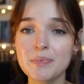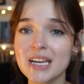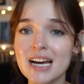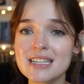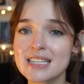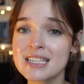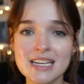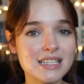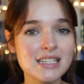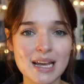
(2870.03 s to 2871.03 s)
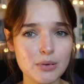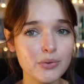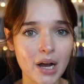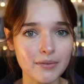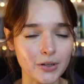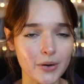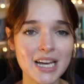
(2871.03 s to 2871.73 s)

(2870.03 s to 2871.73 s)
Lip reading: because this is a debut novel.